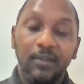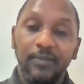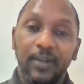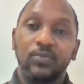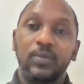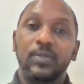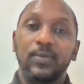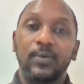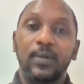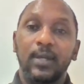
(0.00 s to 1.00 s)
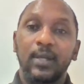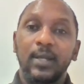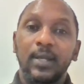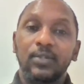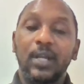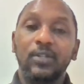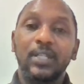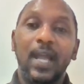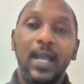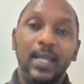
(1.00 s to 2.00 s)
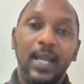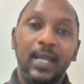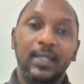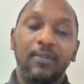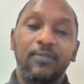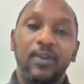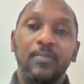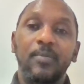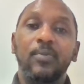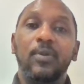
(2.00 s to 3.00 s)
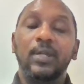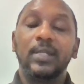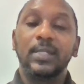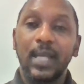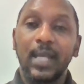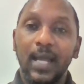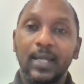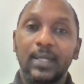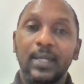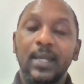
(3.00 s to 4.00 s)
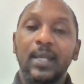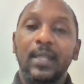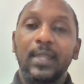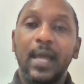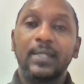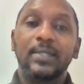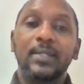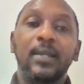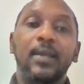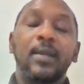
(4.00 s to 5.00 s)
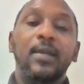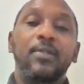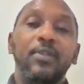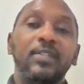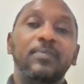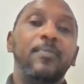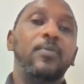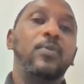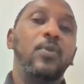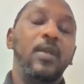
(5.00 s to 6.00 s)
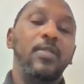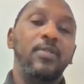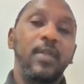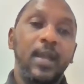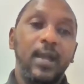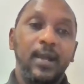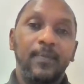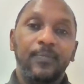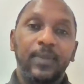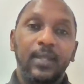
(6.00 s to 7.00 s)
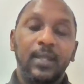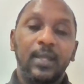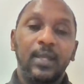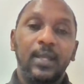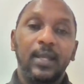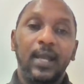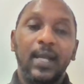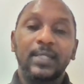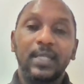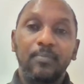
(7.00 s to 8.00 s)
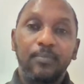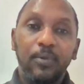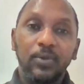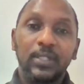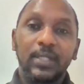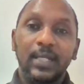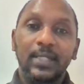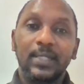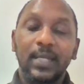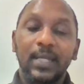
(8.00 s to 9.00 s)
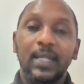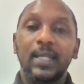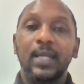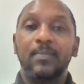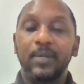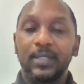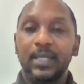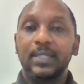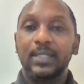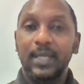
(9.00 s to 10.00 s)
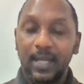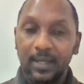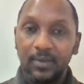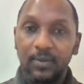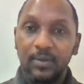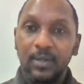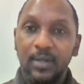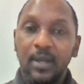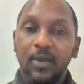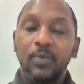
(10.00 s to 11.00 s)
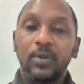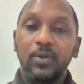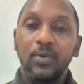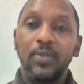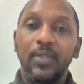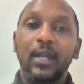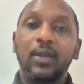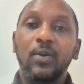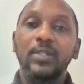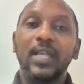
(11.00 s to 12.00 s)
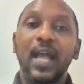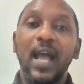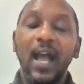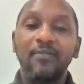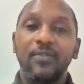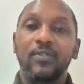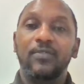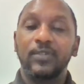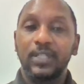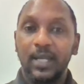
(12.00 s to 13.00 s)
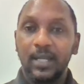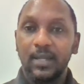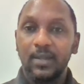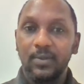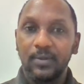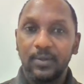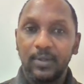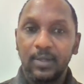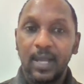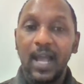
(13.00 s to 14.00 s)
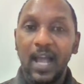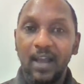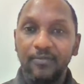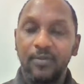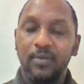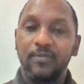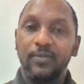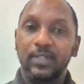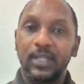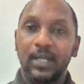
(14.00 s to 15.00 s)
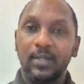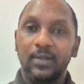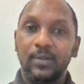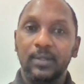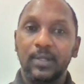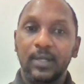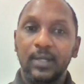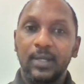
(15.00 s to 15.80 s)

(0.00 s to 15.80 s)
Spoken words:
I affect result. So I just highlight that for let people understand that these people going there as imposters, say that they represent Sierra Leone, will go there and cause havoc for Sierra Leone. Havoc for Sierra Leone.